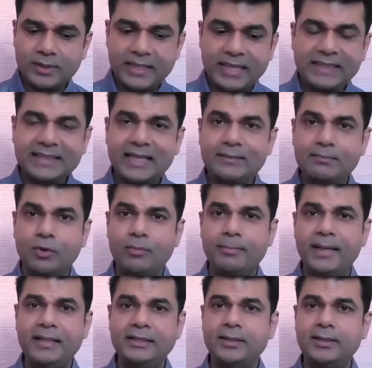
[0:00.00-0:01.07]
get that
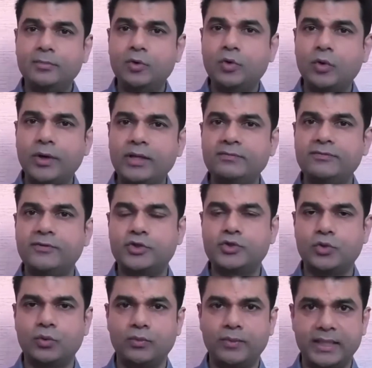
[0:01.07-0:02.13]
momentum going for
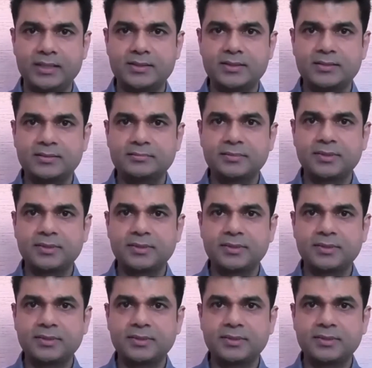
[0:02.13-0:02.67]
2 weeks,